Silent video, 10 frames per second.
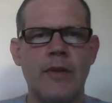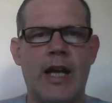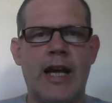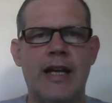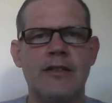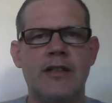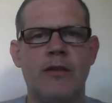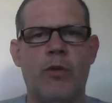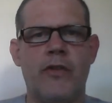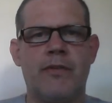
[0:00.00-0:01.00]
And
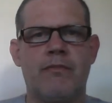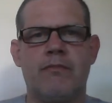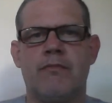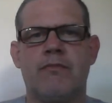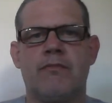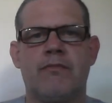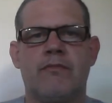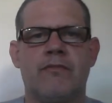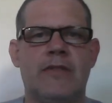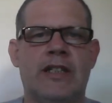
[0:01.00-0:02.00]
what
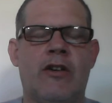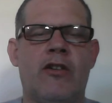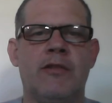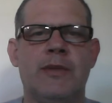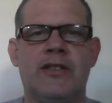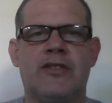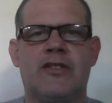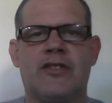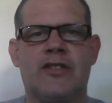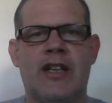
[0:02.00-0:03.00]

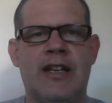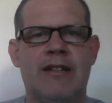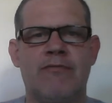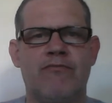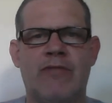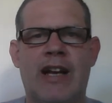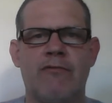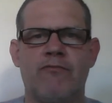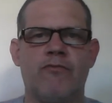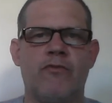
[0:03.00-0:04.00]
economists like
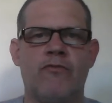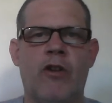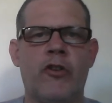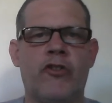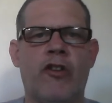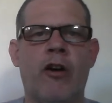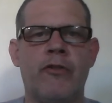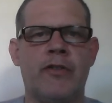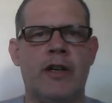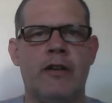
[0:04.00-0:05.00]

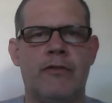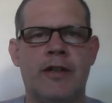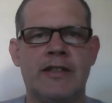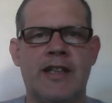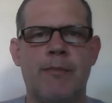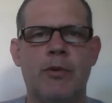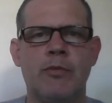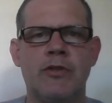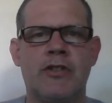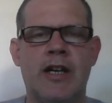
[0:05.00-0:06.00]
Rostov, for example,
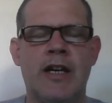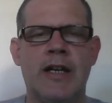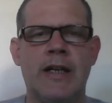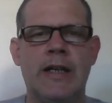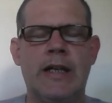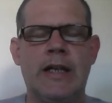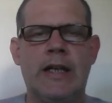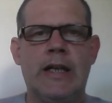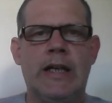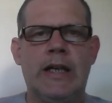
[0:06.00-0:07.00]
would
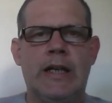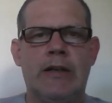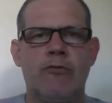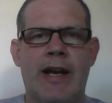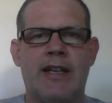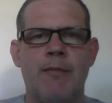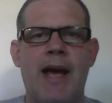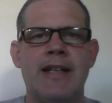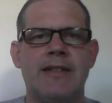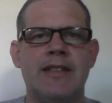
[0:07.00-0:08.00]

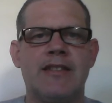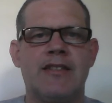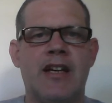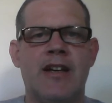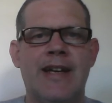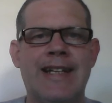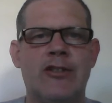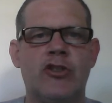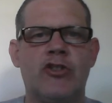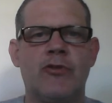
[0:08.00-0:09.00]
recommend is
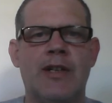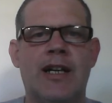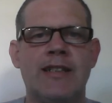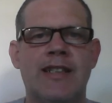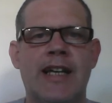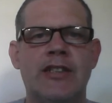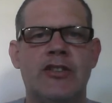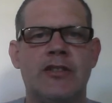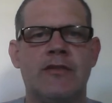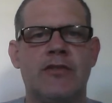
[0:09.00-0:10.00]

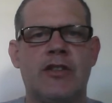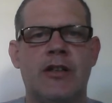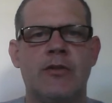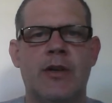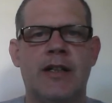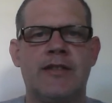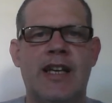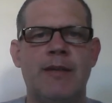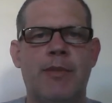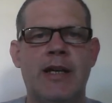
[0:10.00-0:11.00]
industrialization. So
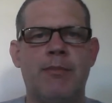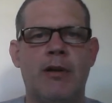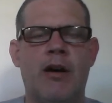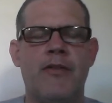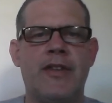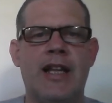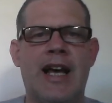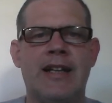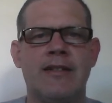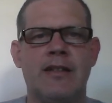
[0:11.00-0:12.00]
take people off the
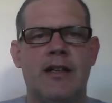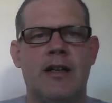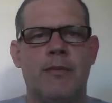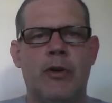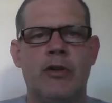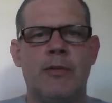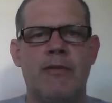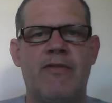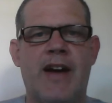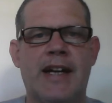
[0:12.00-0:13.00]
land, put them
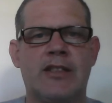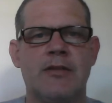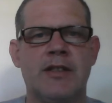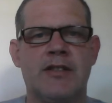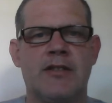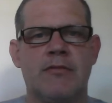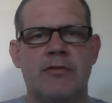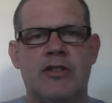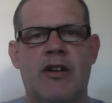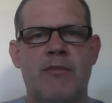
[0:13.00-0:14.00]
in factories,
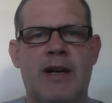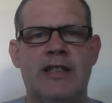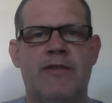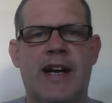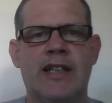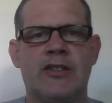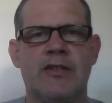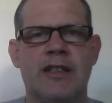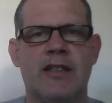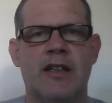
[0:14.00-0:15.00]
start manufacturing,